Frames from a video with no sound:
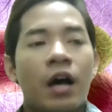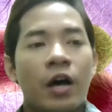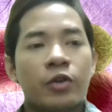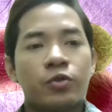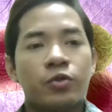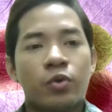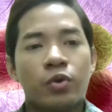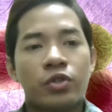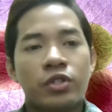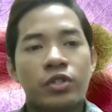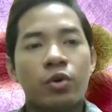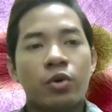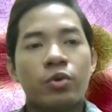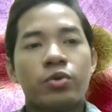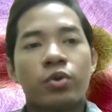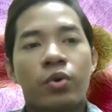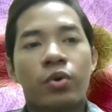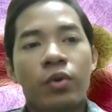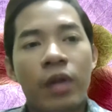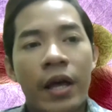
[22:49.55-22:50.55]
So she
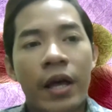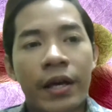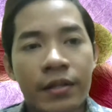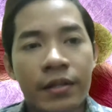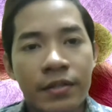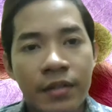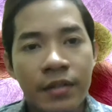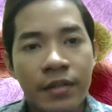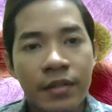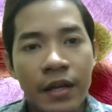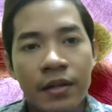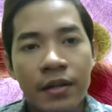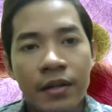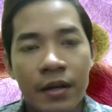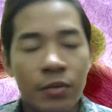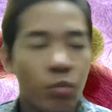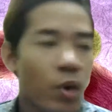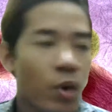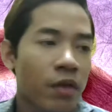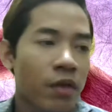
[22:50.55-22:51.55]
also like said
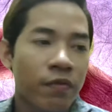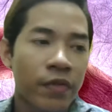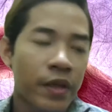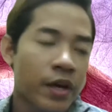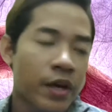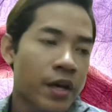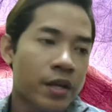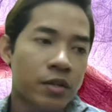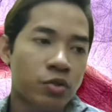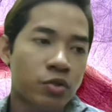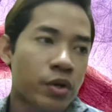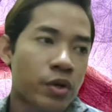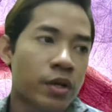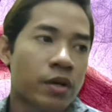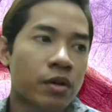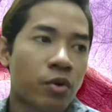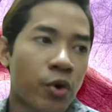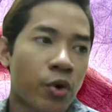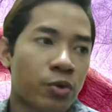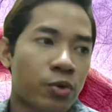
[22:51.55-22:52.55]
one of the is already
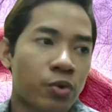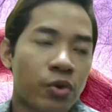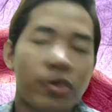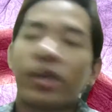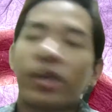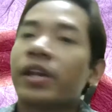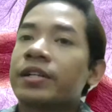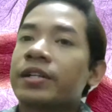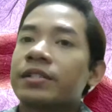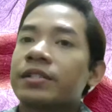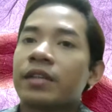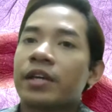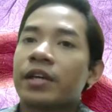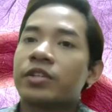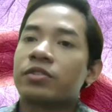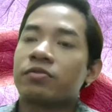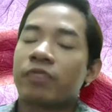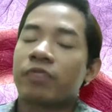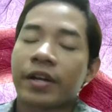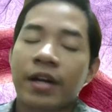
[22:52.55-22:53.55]
going to clinical
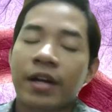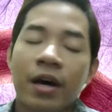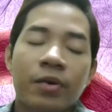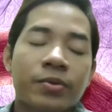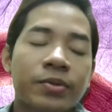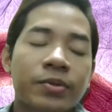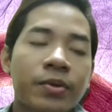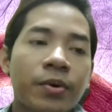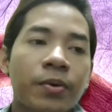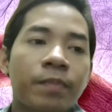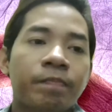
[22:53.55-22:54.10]
stage right now. So